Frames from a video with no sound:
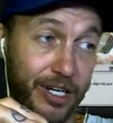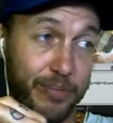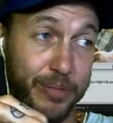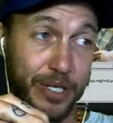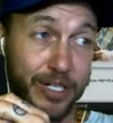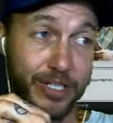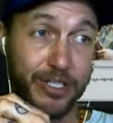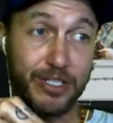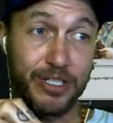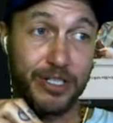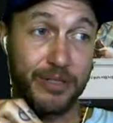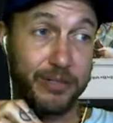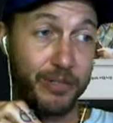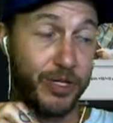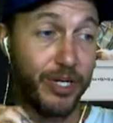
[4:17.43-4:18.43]
but you
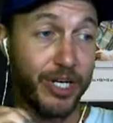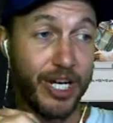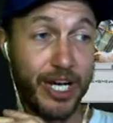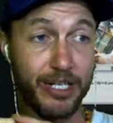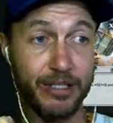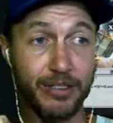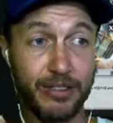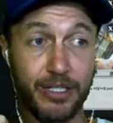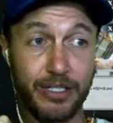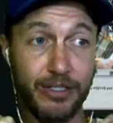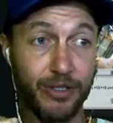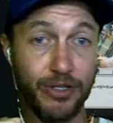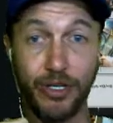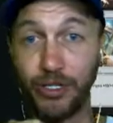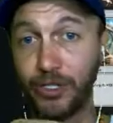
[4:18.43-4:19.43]
can create a
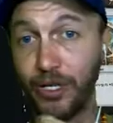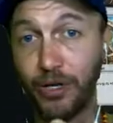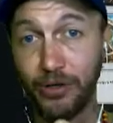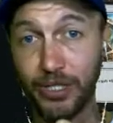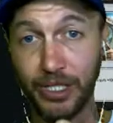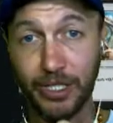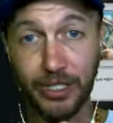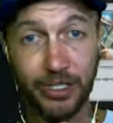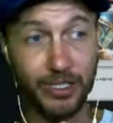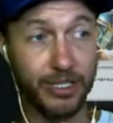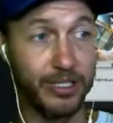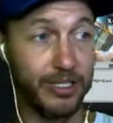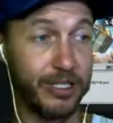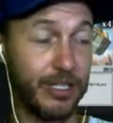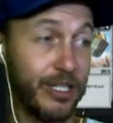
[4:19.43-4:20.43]
pseudo Golter, you
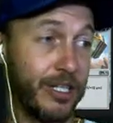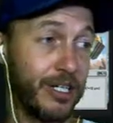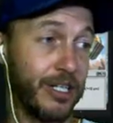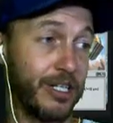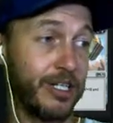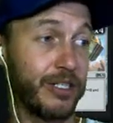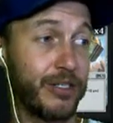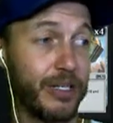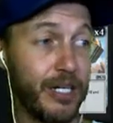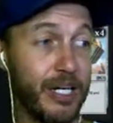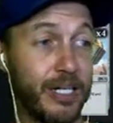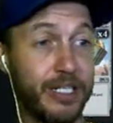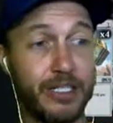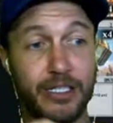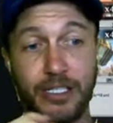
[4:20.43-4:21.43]
can
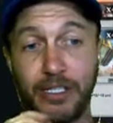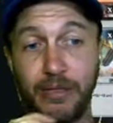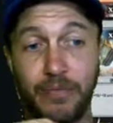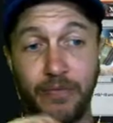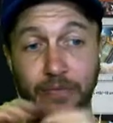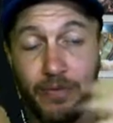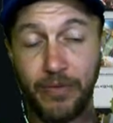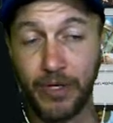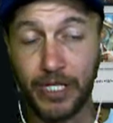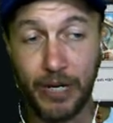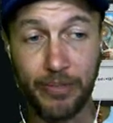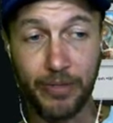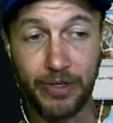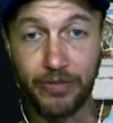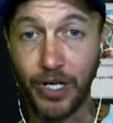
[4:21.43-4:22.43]
create a
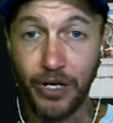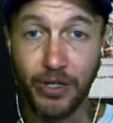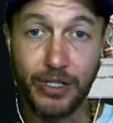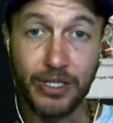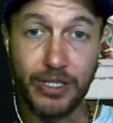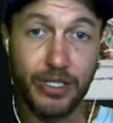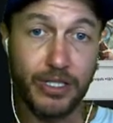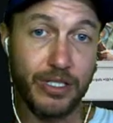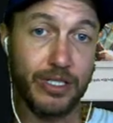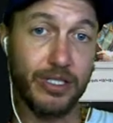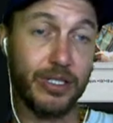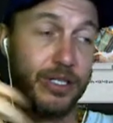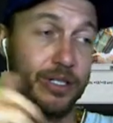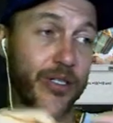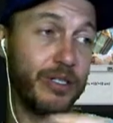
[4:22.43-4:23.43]
couple of tokens, you
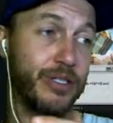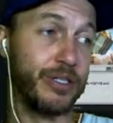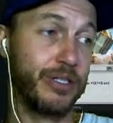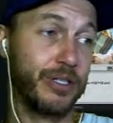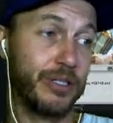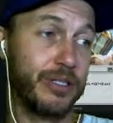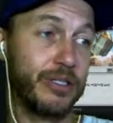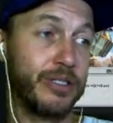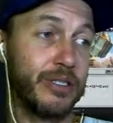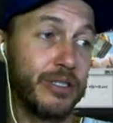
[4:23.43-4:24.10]
know, you can